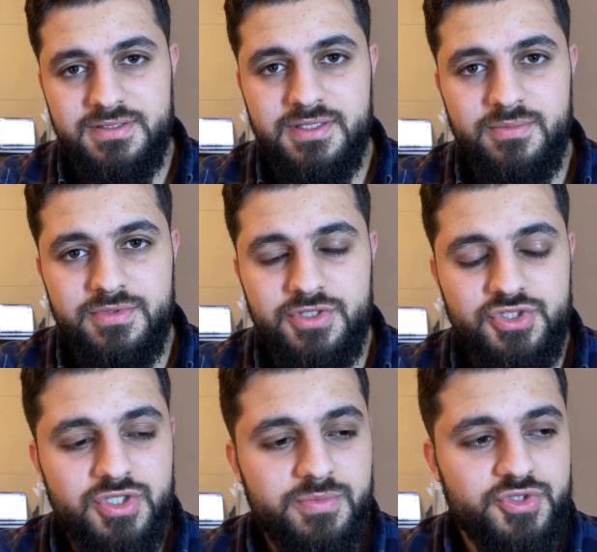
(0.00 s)
to
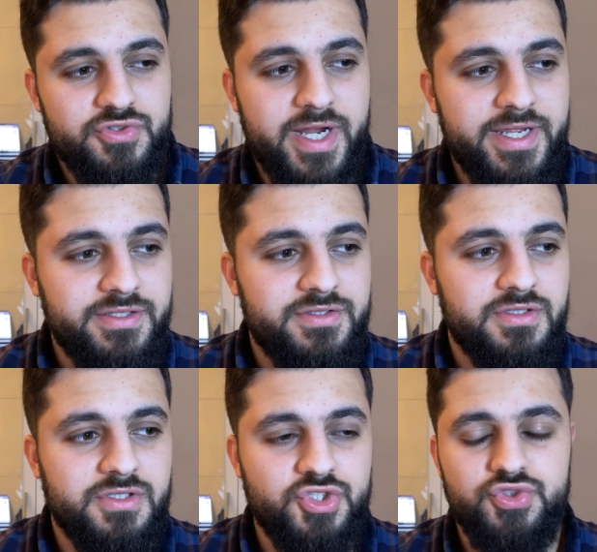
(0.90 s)
stop trying to
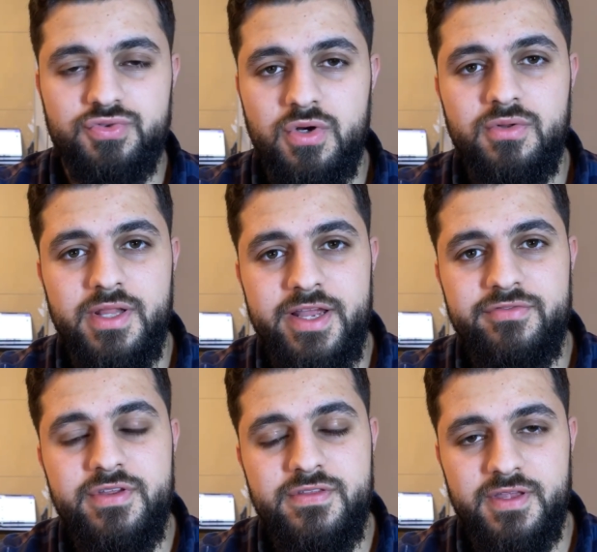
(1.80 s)
control
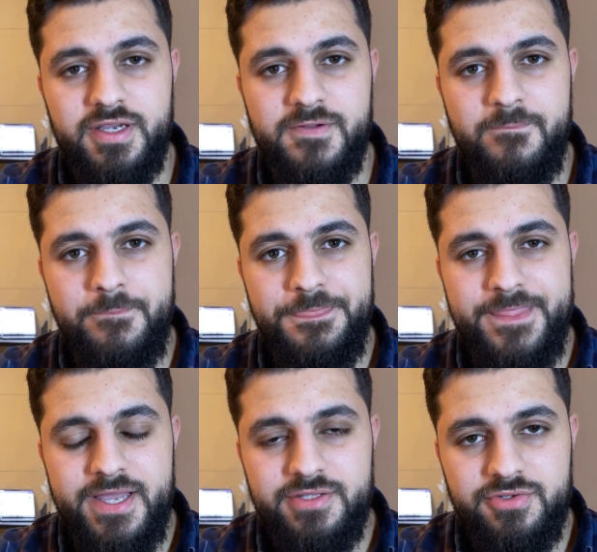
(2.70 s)
everything,
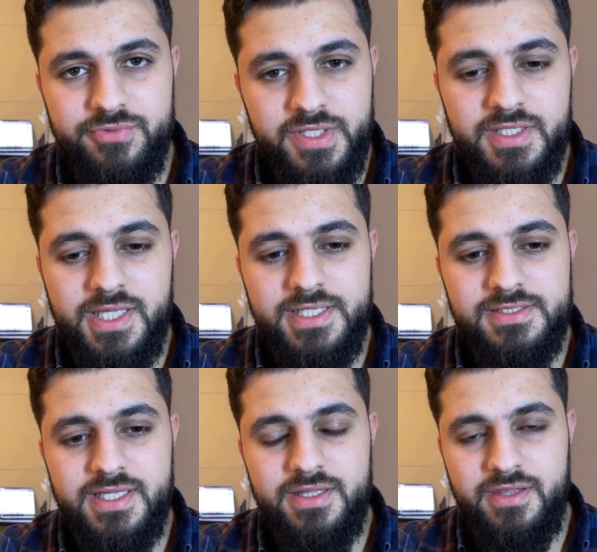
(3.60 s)
to realize
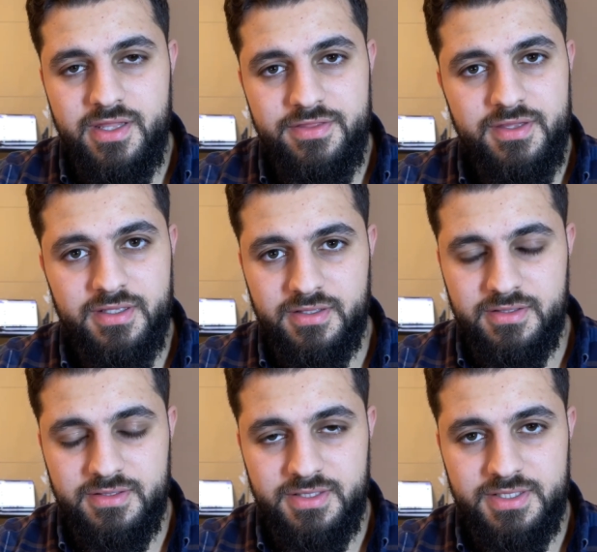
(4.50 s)
that nothing
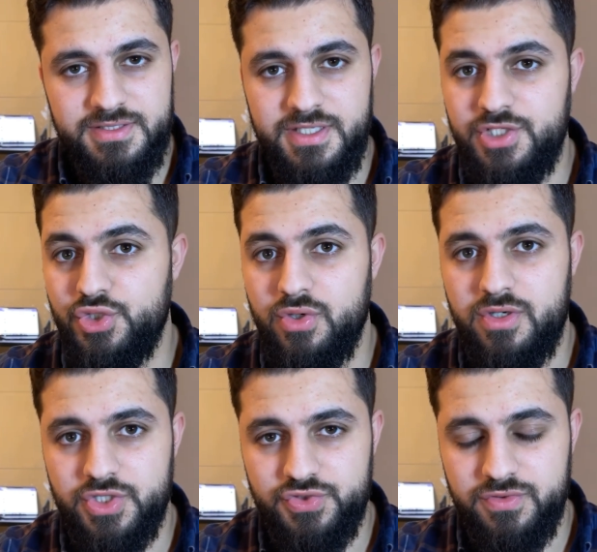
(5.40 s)
is in your
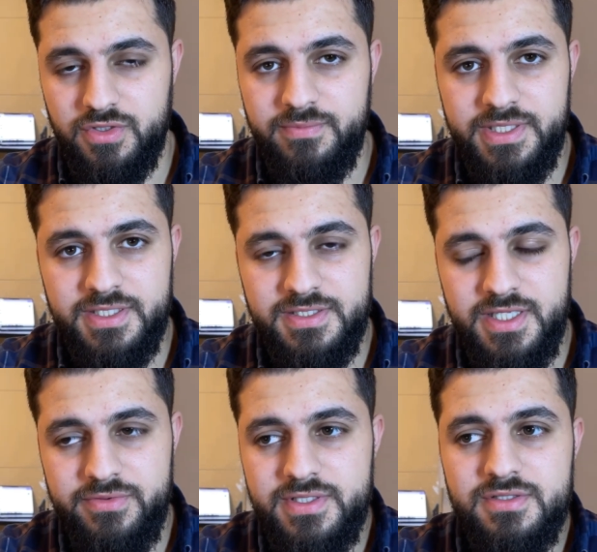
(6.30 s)
control because
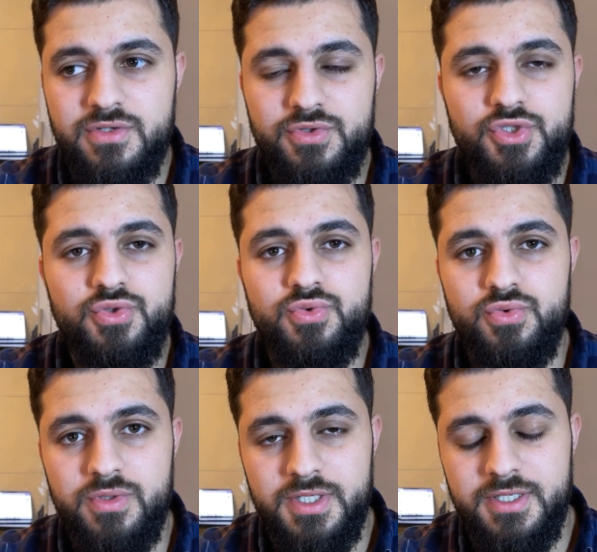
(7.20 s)
there is no you
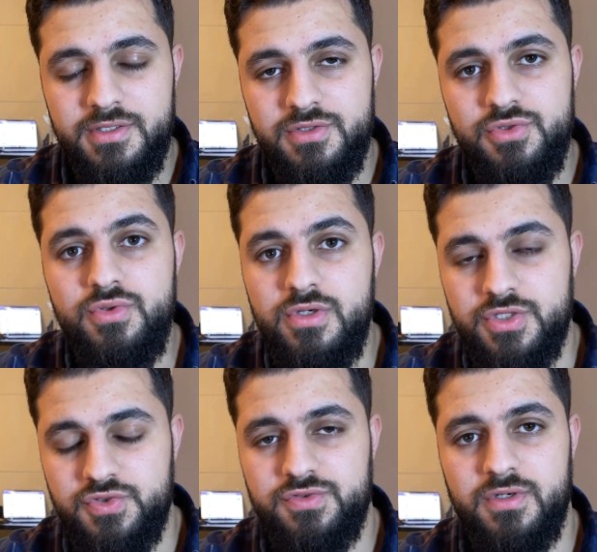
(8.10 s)
to
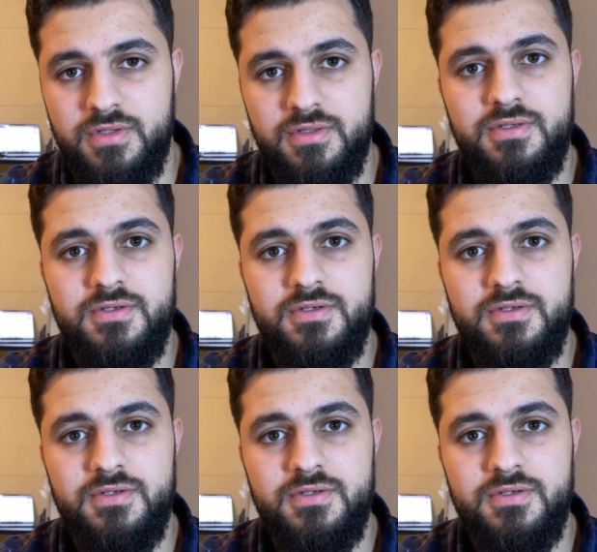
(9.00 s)
control.